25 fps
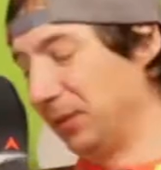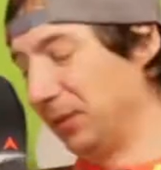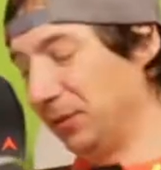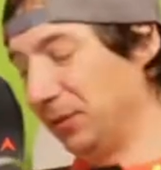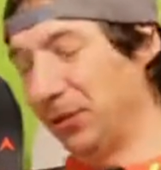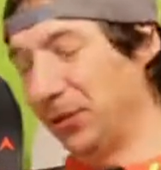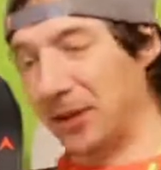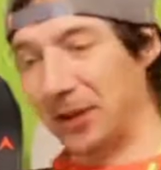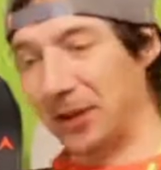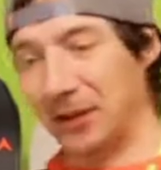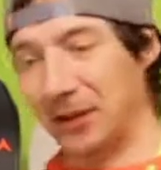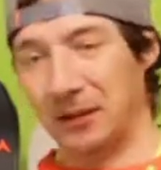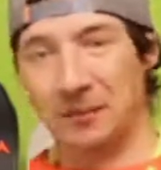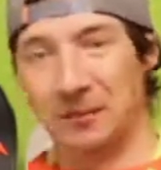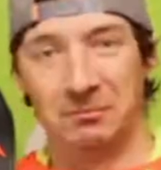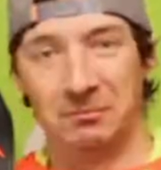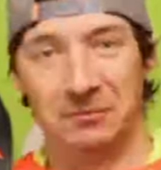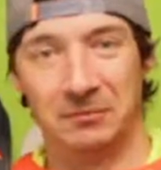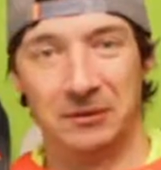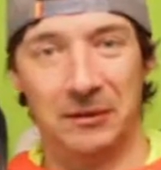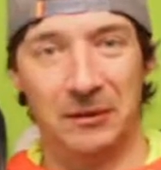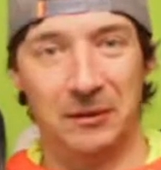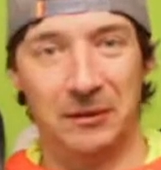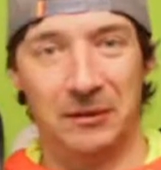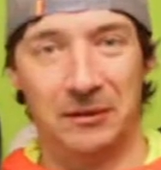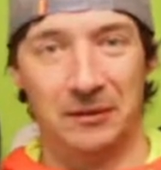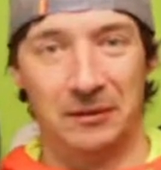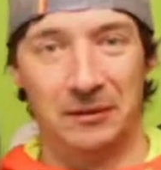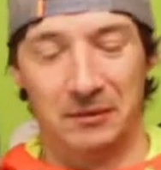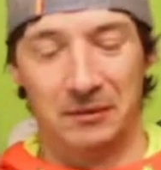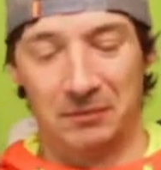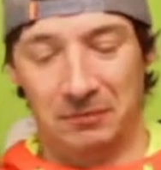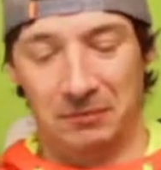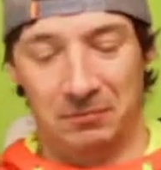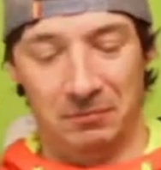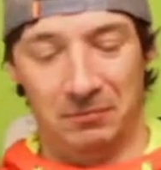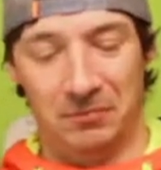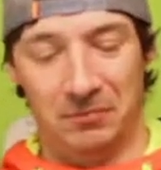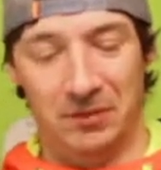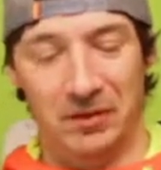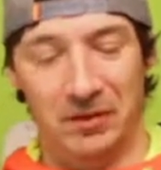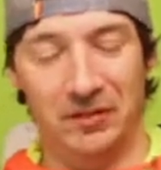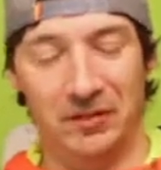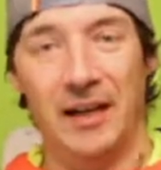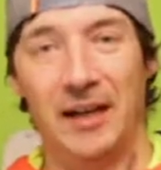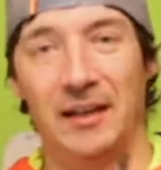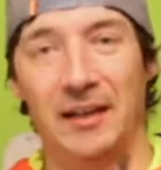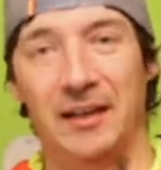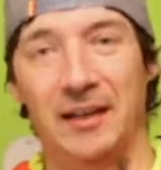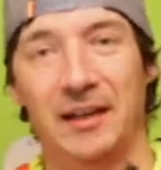If I
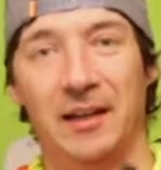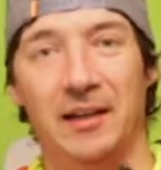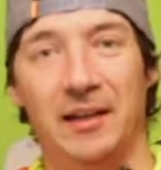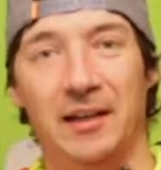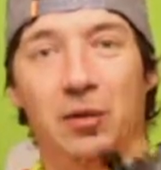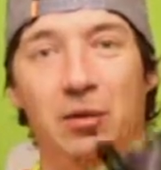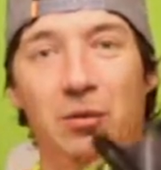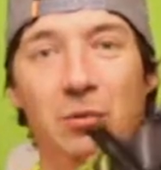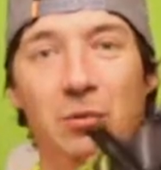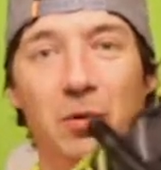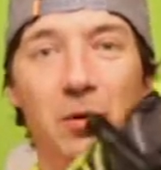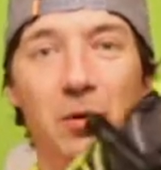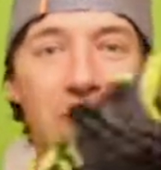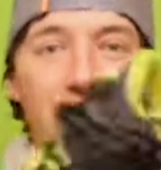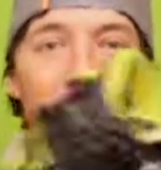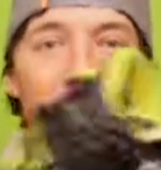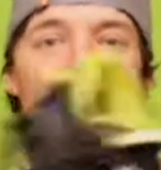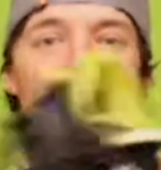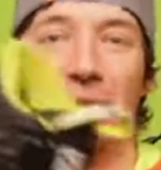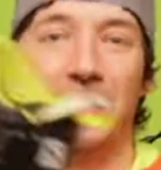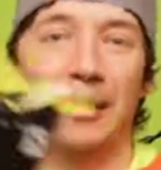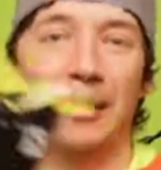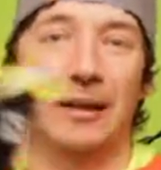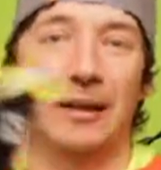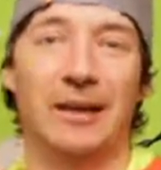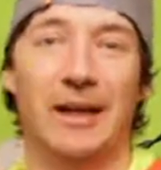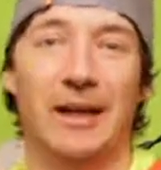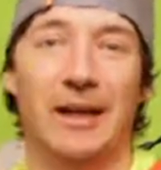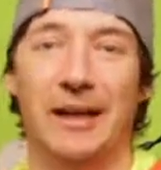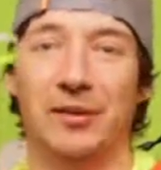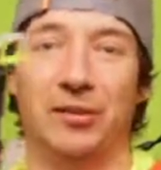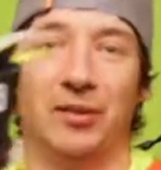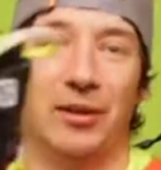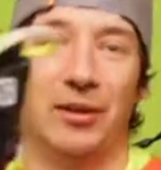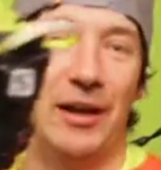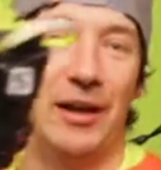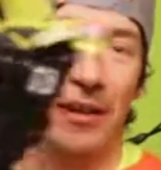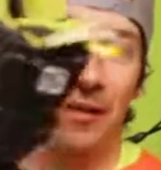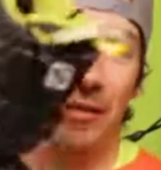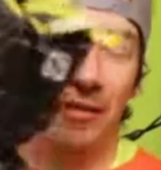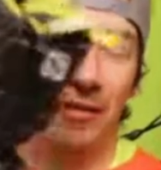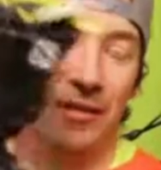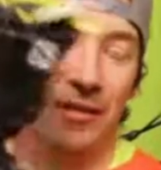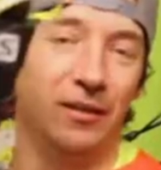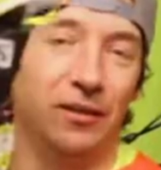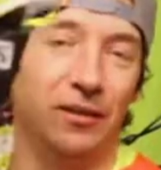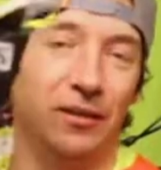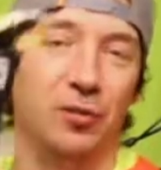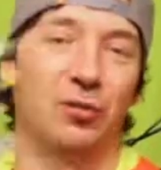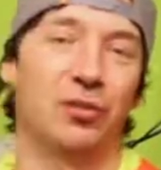decide that I want to go a little lighter,
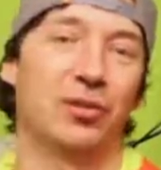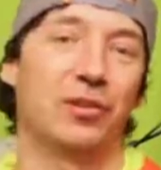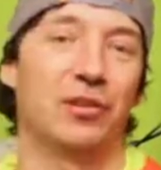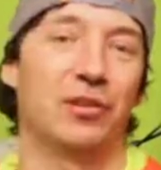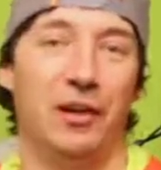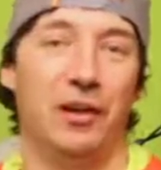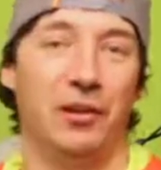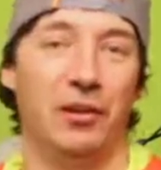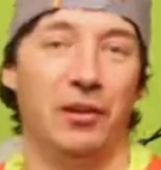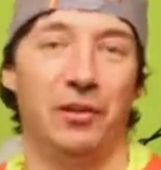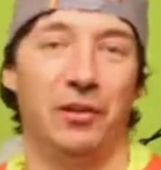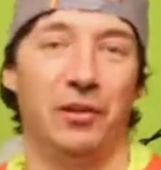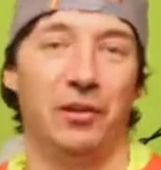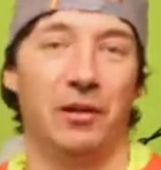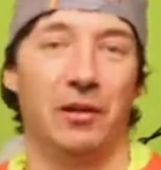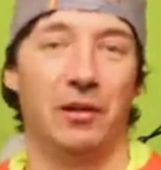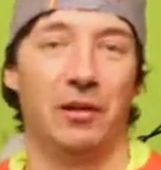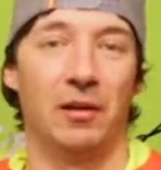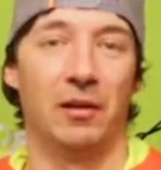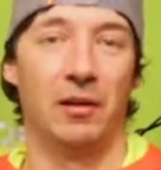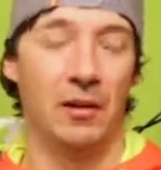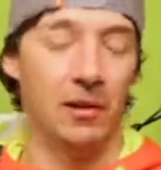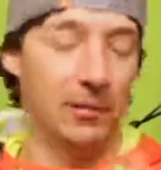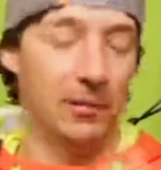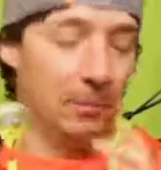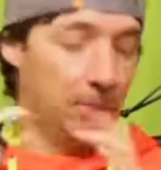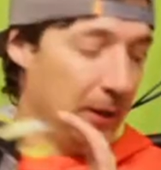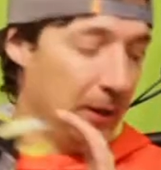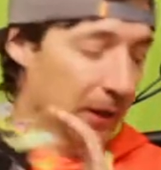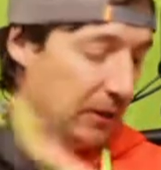I still use it here and there.